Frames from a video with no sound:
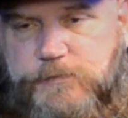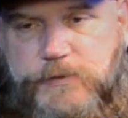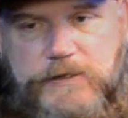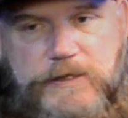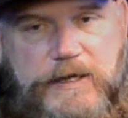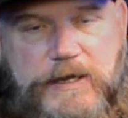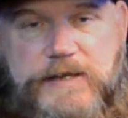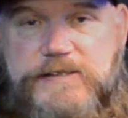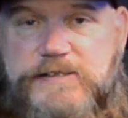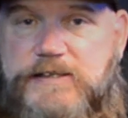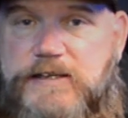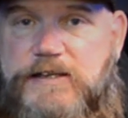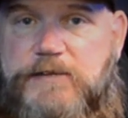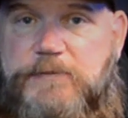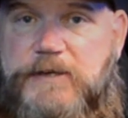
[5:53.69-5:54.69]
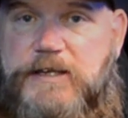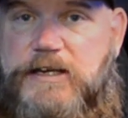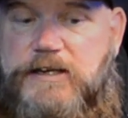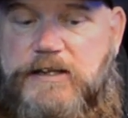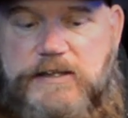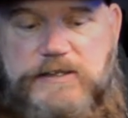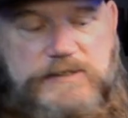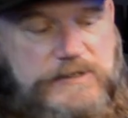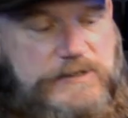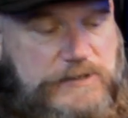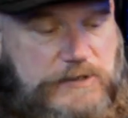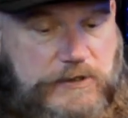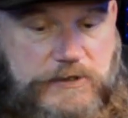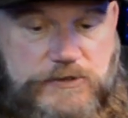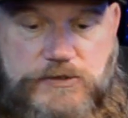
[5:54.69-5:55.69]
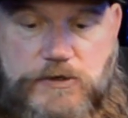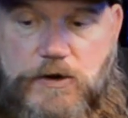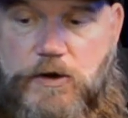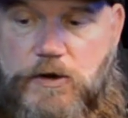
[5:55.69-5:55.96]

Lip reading: but like I said in the beginning of this, these are